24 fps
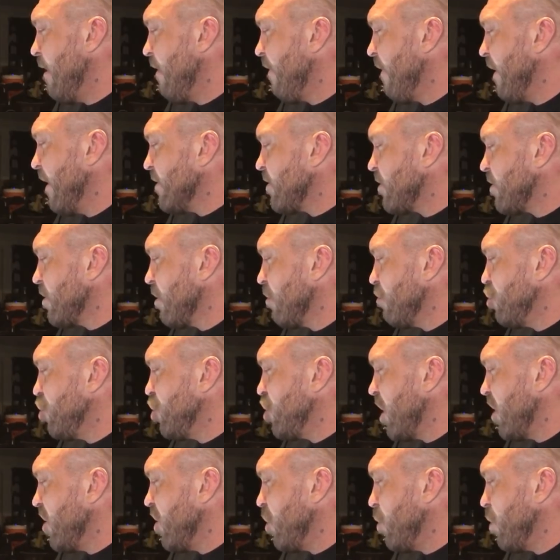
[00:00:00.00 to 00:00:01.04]
that's so
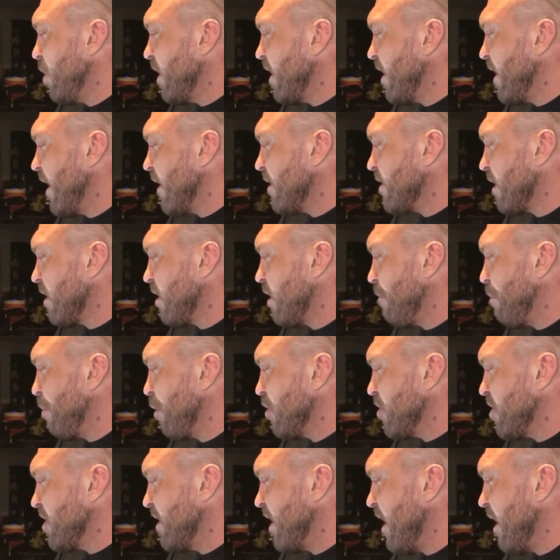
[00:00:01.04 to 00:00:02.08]
genuine and has a good
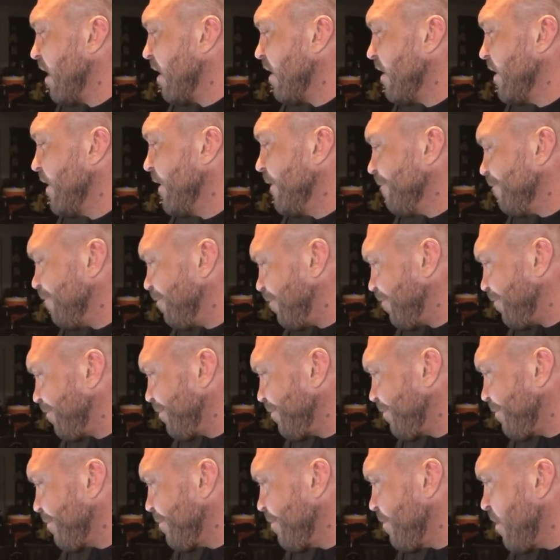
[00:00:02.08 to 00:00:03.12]
personality
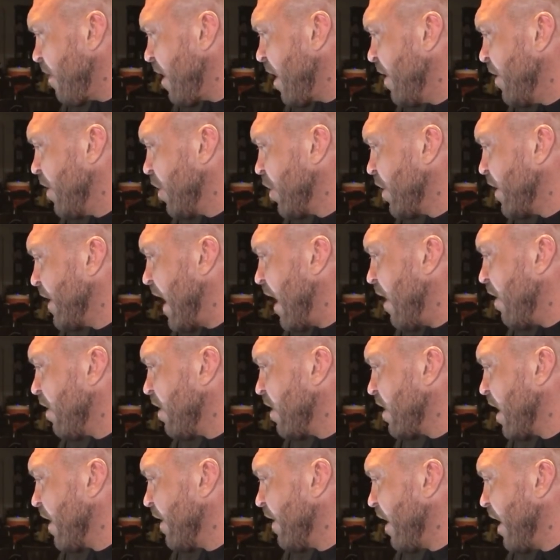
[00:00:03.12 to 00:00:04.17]
and a good
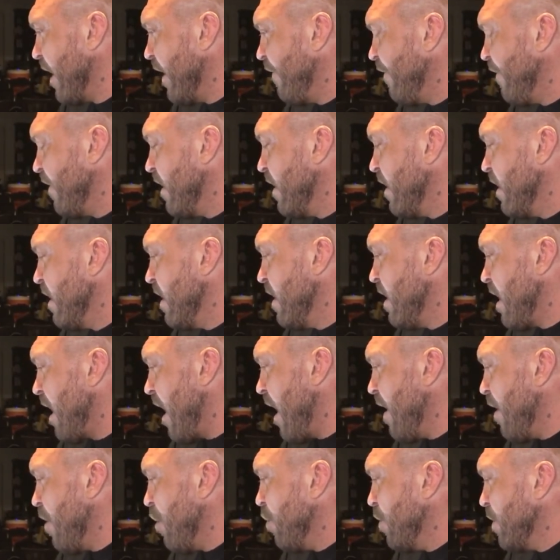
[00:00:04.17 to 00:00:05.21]
outlook on life.
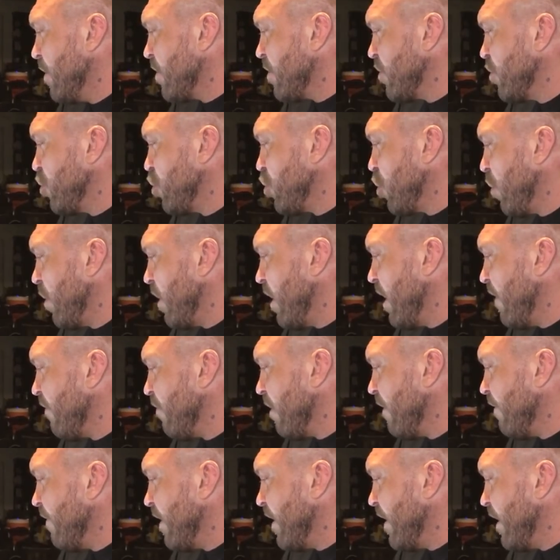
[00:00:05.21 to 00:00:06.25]
I always enjoy
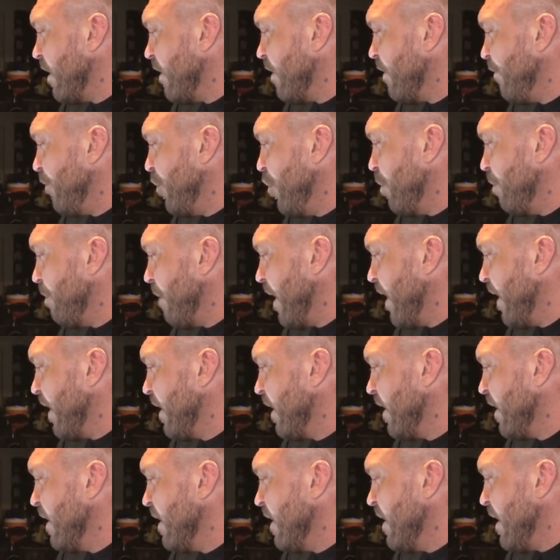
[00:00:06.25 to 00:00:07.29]
every video you
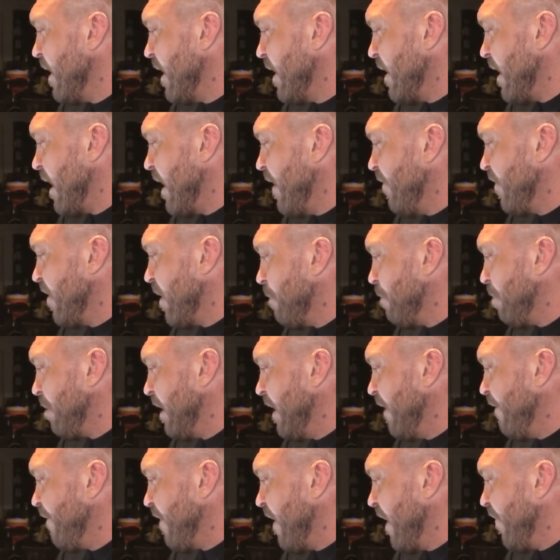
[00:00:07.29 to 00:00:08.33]
make, and I have
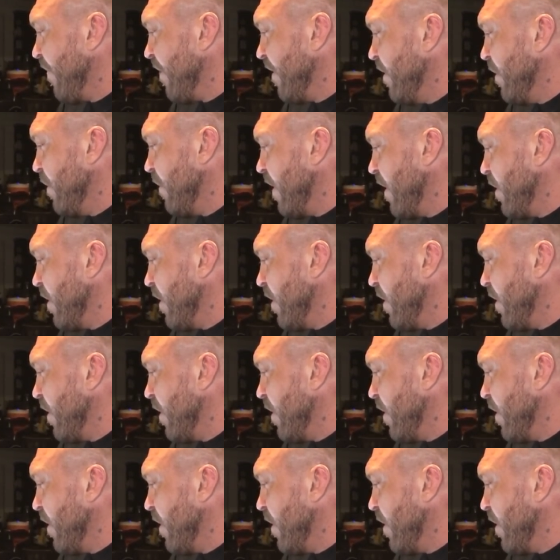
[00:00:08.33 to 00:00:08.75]
complete faith in you